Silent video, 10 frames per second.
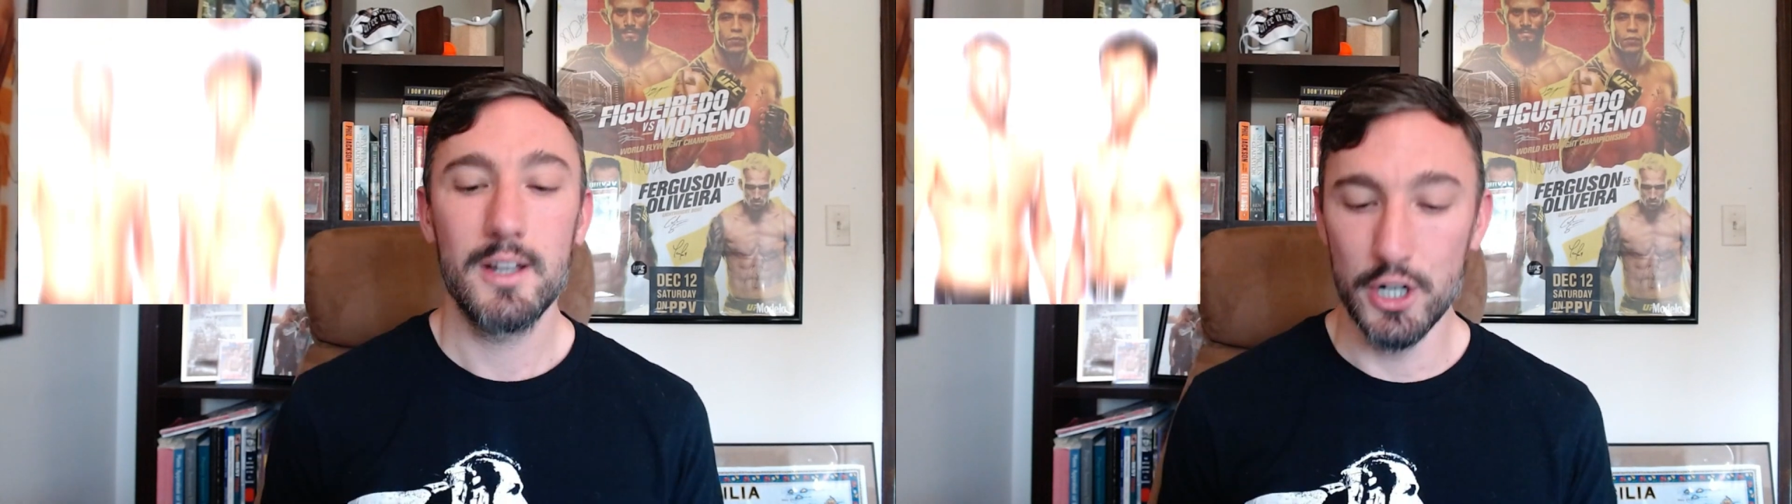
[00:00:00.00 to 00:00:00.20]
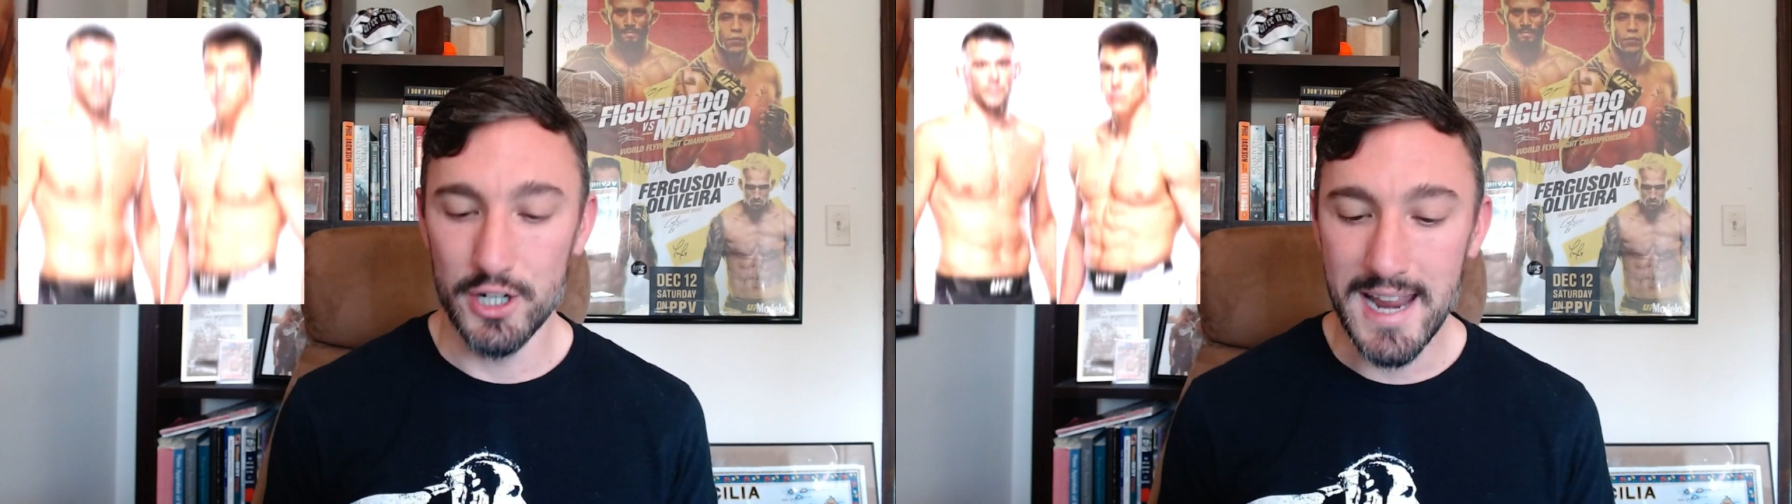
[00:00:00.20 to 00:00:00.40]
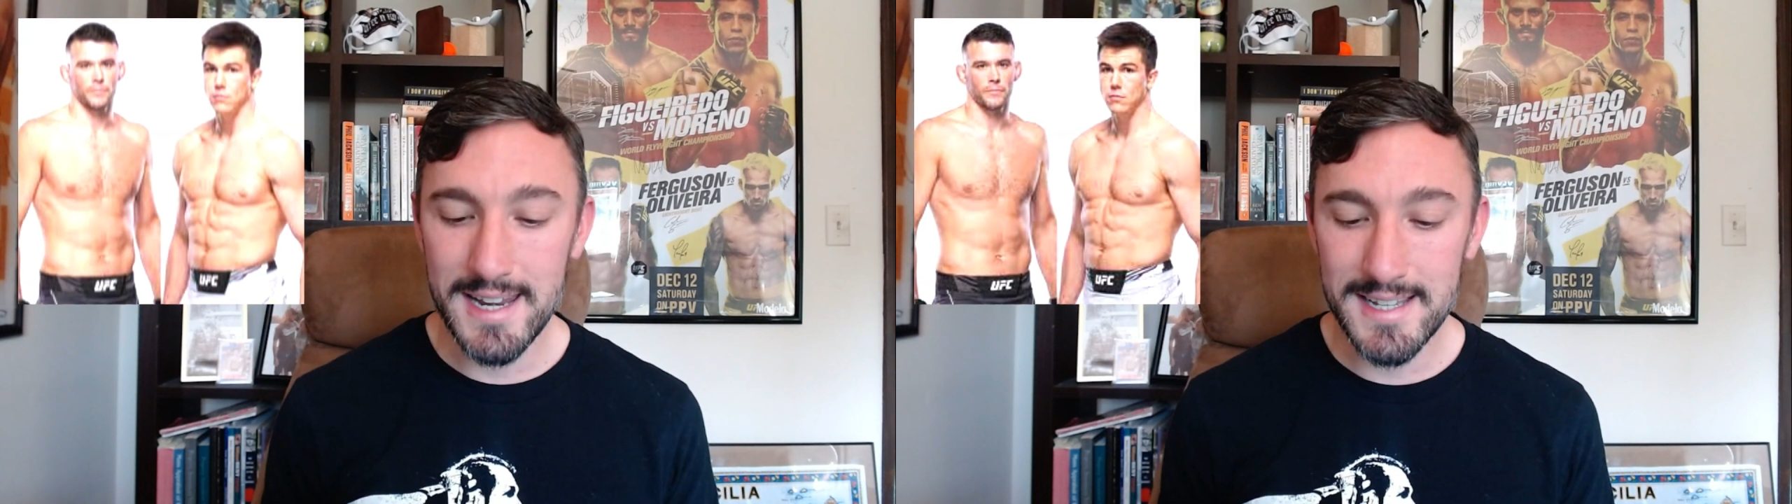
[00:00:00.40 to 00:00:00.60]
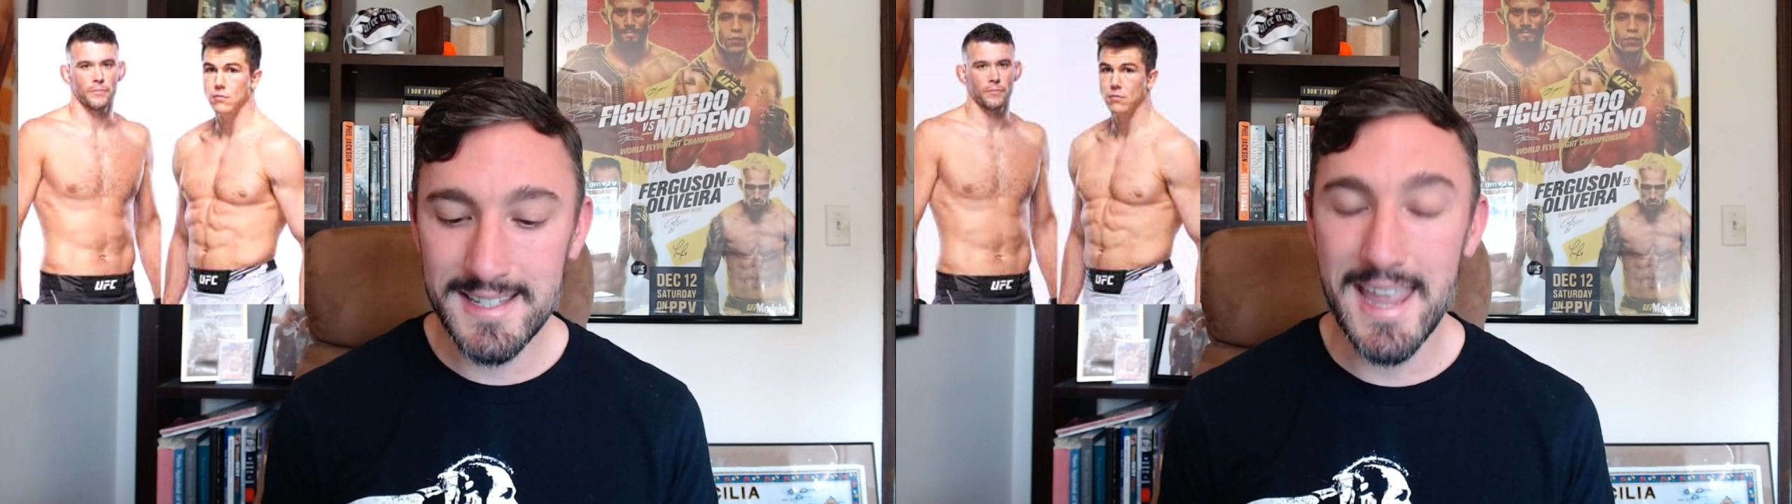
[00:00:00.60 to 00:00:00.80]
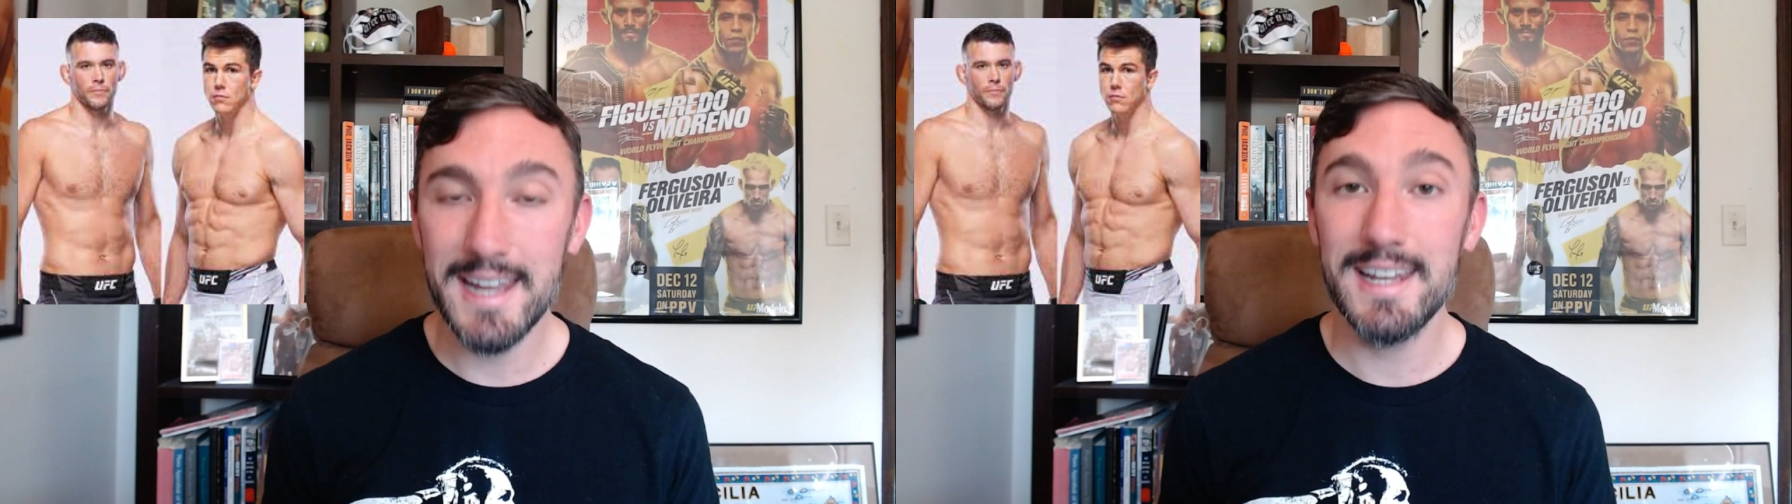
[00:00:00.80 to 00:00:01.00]

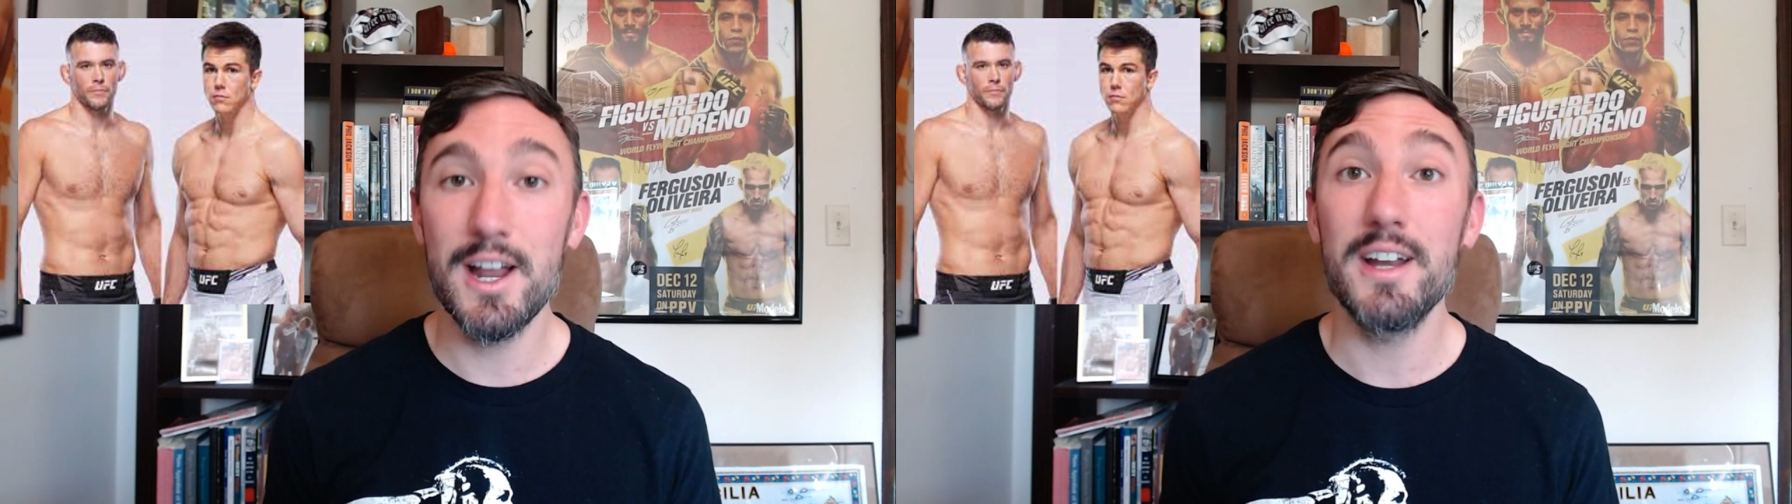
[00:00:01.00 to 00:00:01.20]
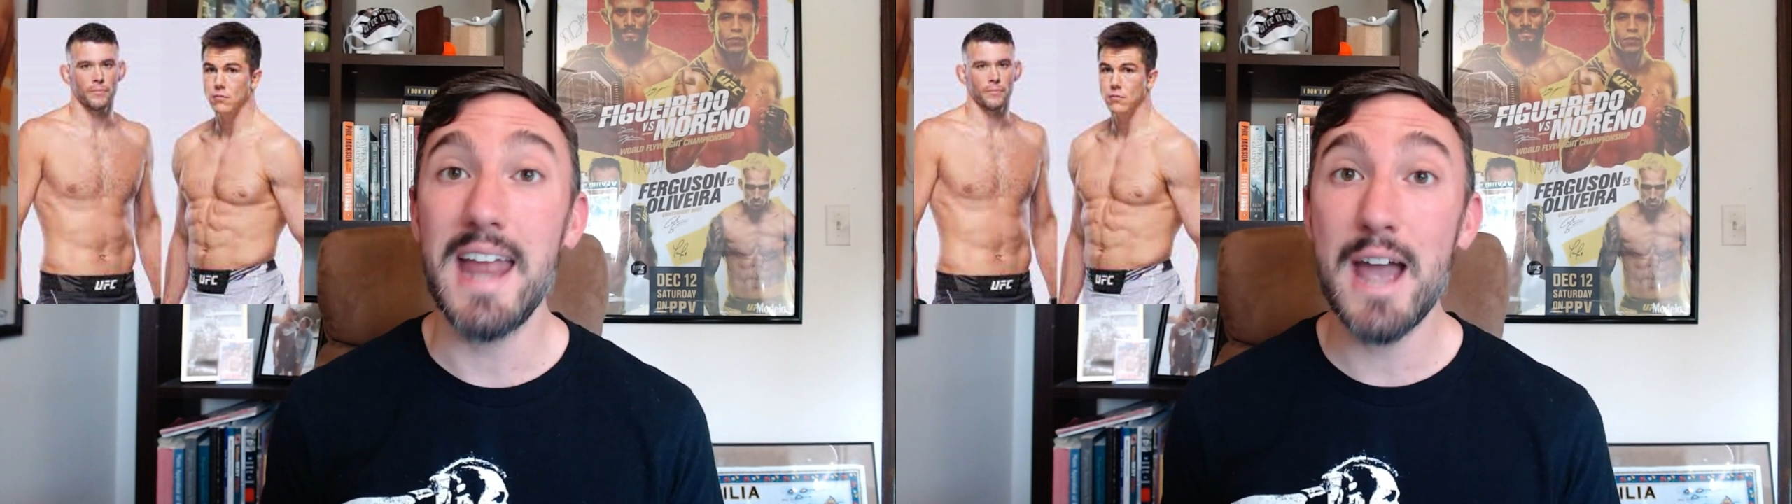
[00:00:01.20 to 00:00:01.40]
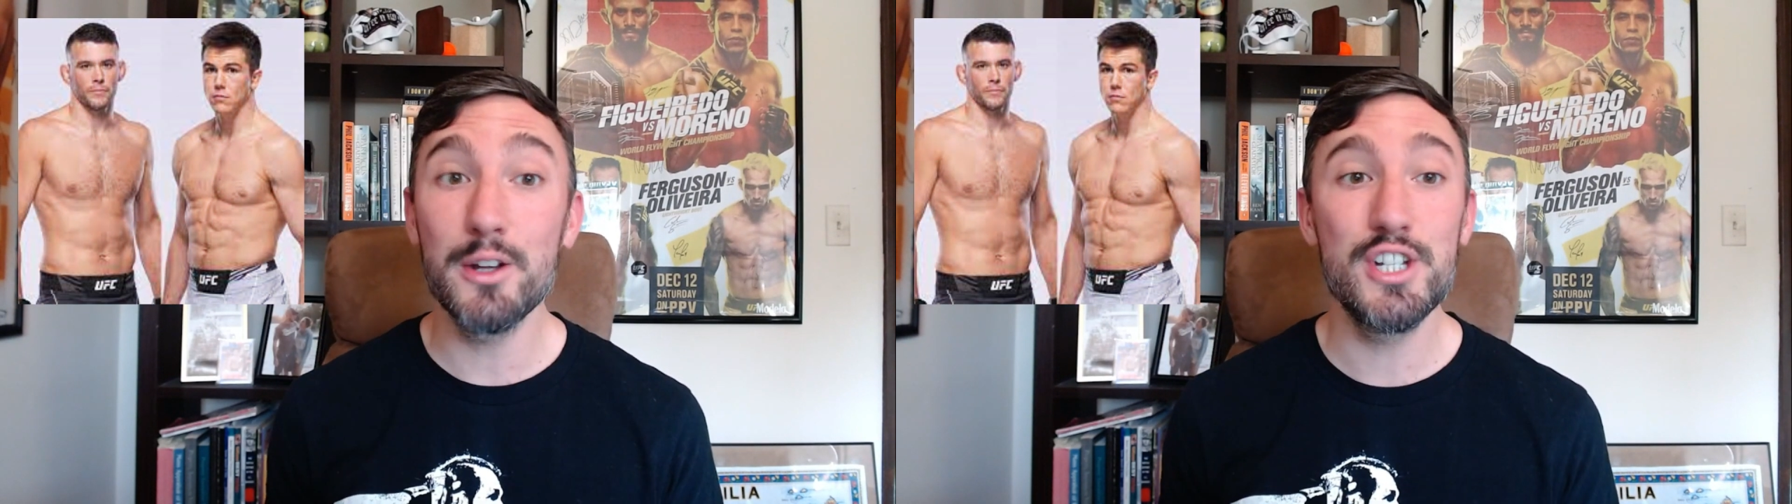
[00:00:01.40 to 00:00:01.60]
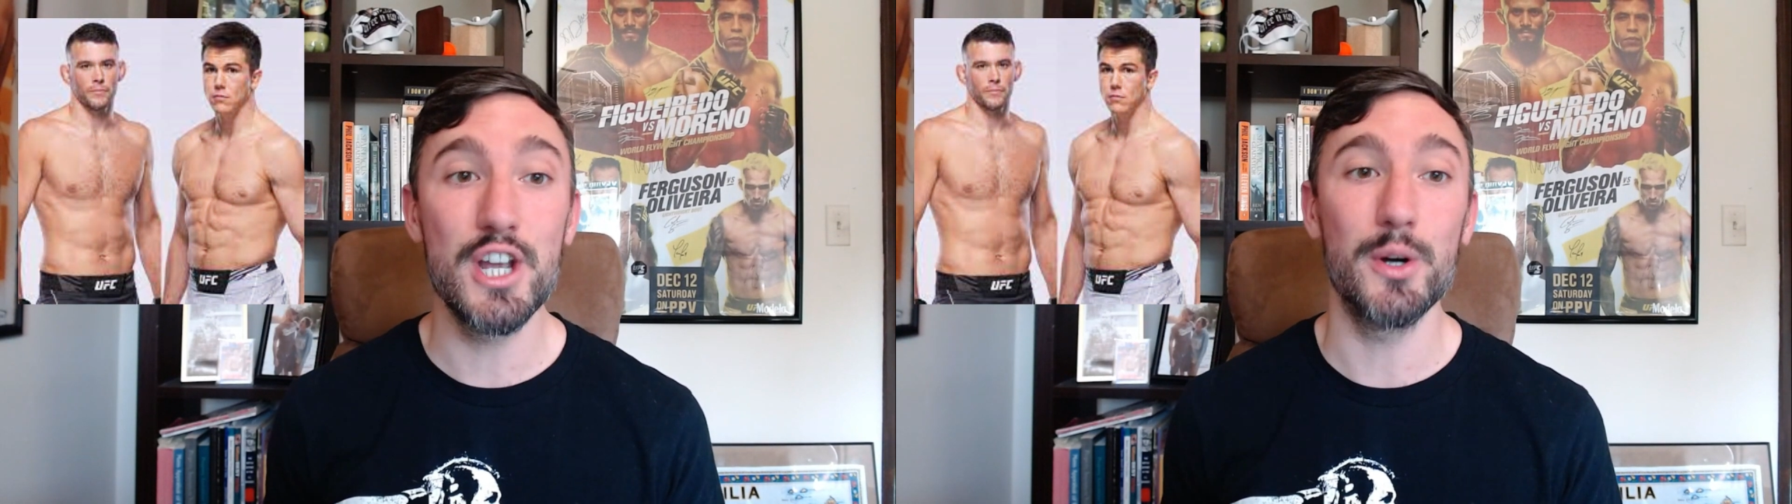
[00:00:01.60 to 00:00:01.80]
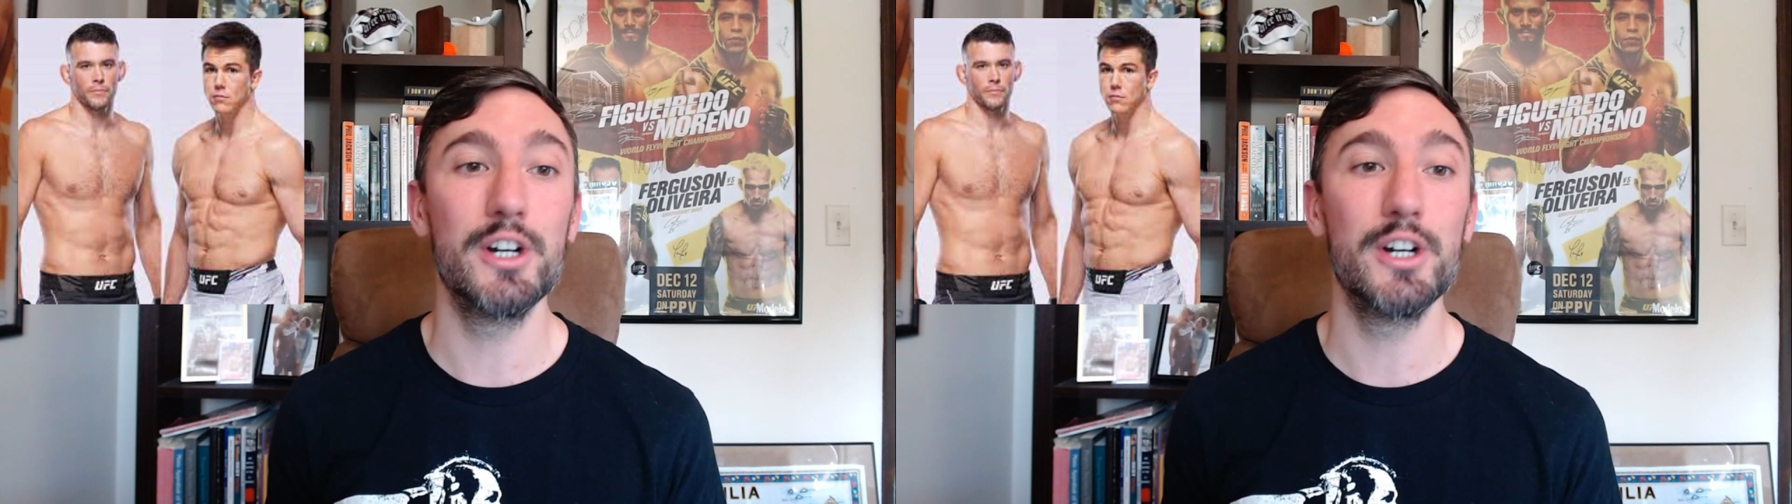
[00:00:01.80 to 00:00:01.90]
Hernandez taking on Algeo.